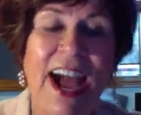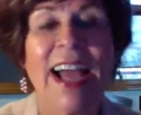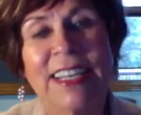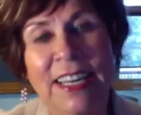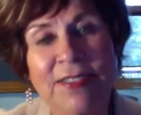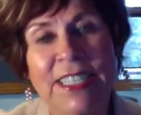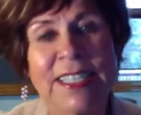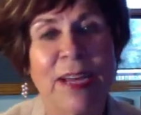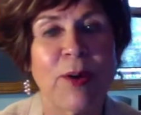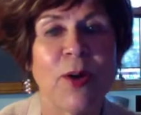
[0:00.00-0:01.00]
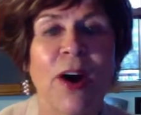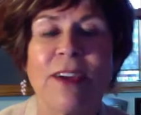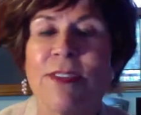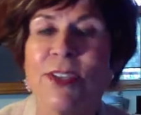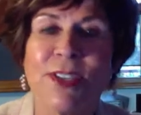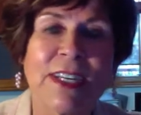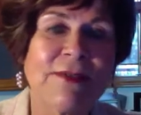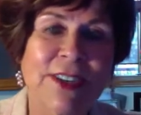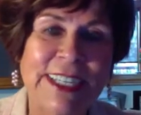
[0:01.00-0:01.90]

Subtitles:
I love this demo. I've used it for